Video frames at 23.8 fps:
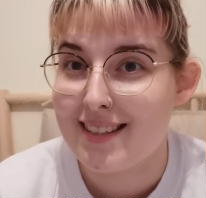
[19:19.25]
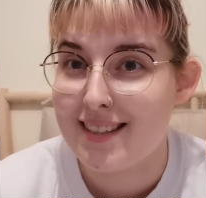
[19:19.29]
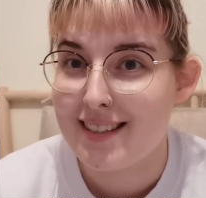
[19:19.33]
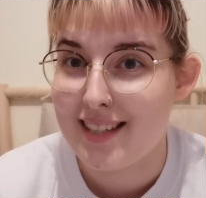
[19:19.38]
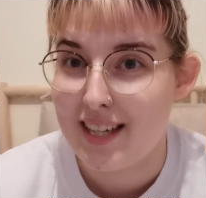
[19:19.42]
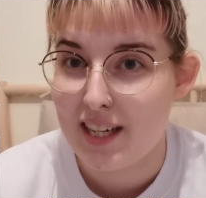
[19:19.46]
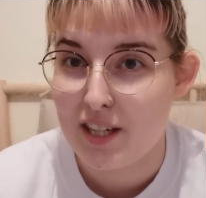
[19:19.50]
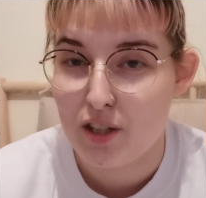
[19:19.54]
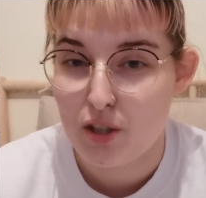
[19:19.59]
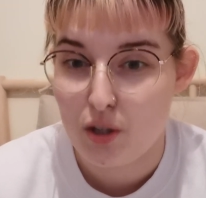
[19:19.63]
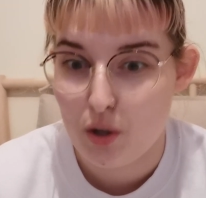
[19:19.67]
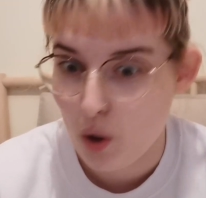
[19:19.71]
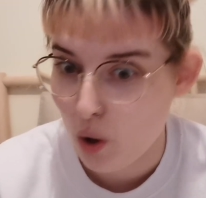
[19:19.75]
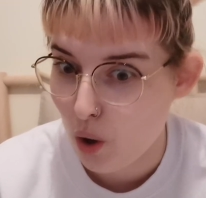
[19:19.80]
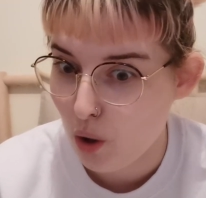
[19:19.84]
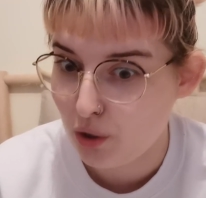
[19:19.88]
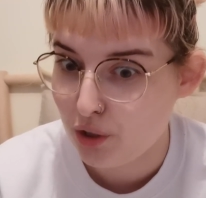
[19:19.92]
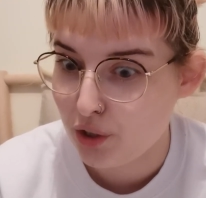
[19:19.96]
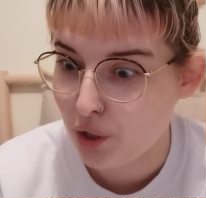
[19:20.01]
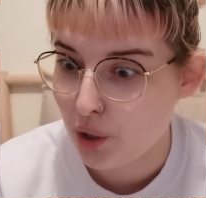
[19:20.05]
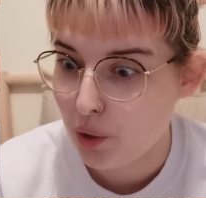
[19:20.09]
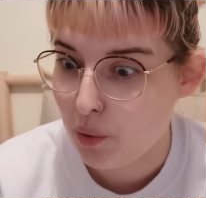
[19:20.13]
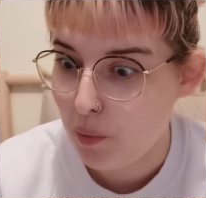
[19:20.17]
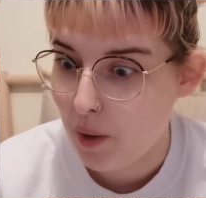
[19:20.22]
did
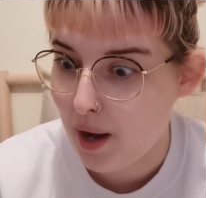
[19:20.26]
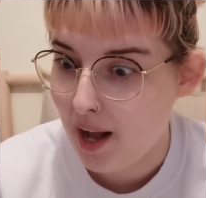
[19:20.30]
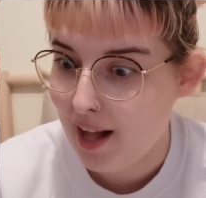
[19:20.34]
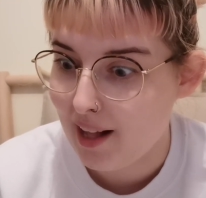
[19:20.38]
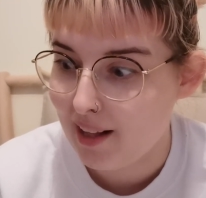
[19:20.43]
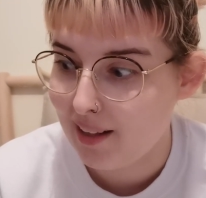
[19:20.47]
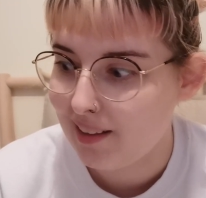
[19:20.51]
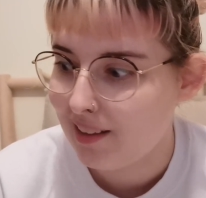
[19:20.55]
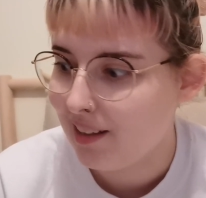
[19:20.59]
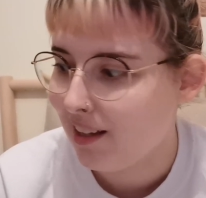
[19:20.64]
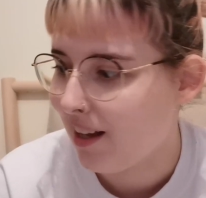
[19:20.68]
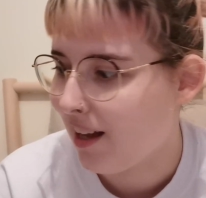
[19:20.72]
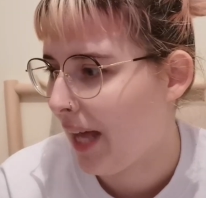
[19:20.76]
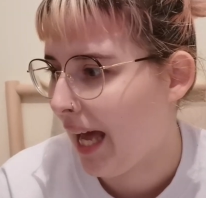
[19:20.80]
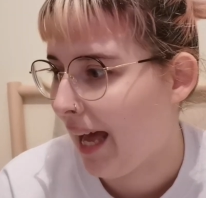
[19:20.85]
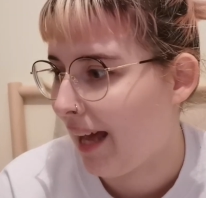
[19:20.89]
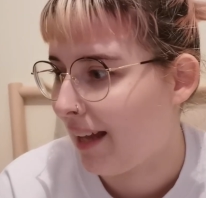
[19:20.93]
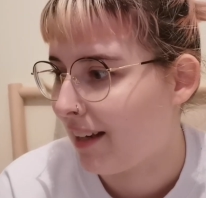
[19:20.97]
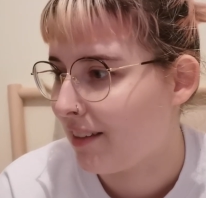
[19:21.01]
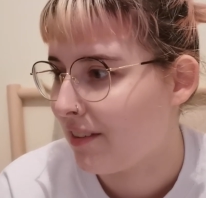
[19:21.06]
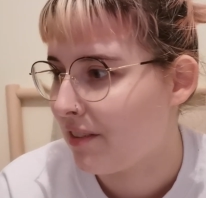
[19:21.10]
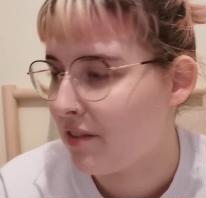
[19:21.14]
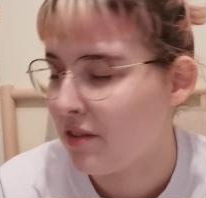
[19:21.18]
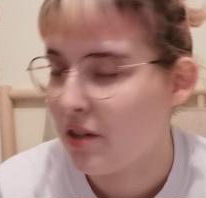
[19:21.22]
not go well
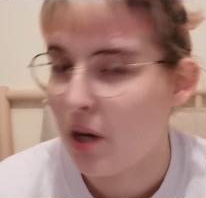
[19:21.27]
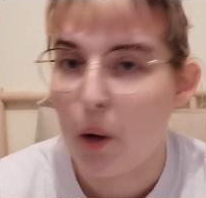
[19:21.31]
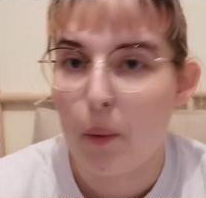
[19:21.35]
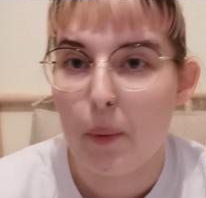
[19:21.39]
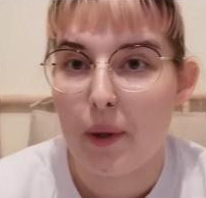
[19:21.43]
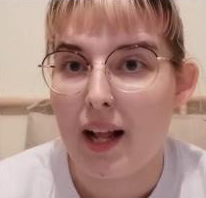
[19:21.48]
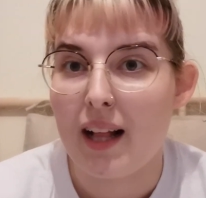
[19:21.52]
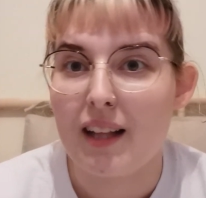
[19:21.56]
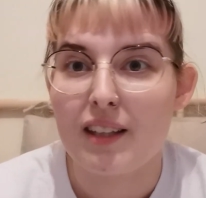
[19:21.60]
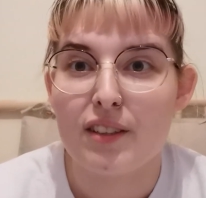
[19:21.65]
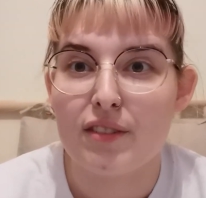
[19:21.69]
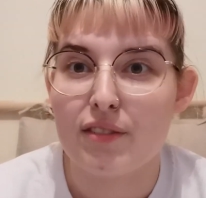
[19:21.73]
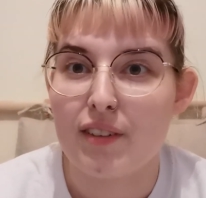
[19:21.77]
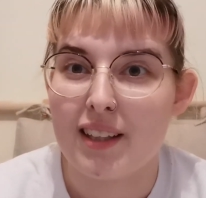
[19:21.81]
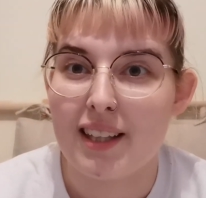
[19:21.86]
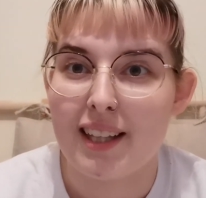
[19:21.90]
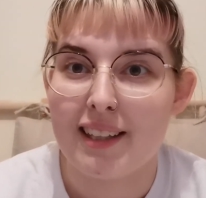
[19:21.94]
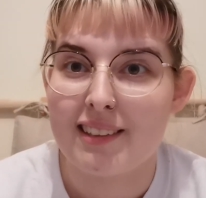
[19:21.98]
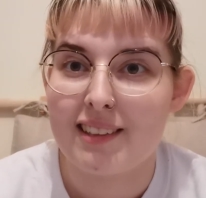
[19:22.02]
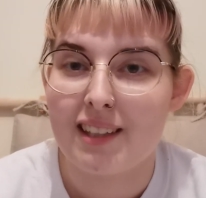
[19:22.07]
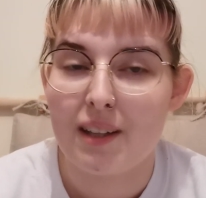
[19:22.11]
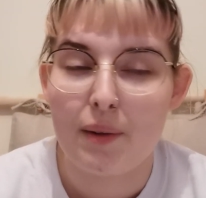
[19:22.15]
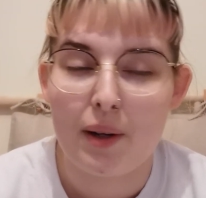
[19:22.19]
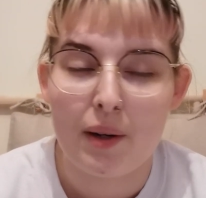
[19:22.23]
and no one else felt
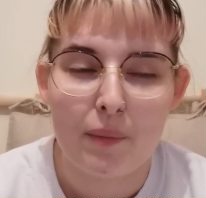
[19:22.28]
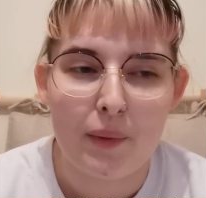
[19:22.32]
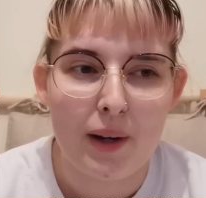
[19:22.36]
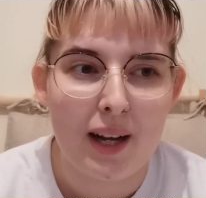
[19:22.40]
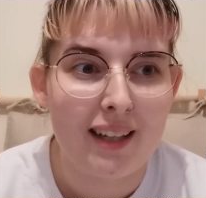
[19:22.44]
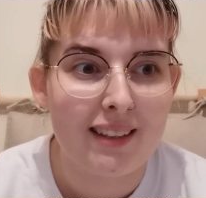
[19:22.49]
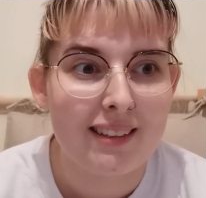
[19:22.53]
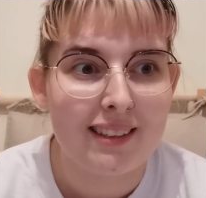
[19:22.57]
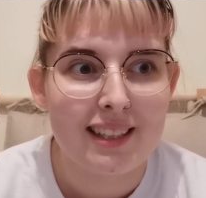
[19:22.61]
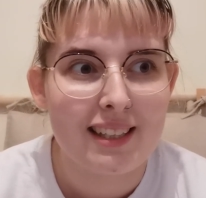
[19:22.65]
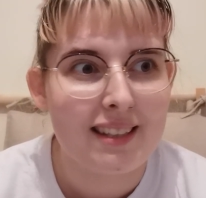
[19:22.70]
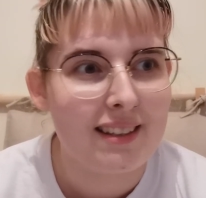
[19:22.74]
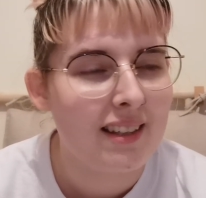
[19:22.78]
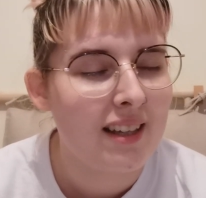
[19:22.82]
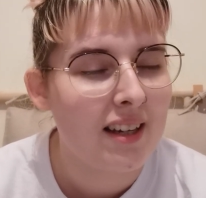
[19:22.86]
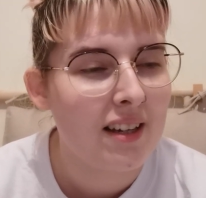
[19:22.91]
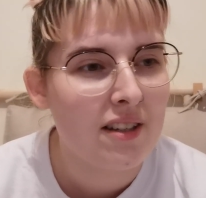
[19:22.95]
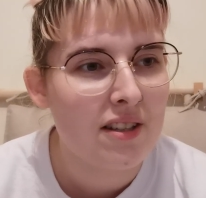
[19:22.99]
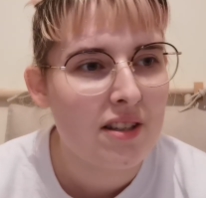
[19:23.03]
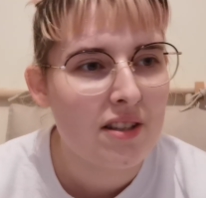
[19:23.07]
like they went well either.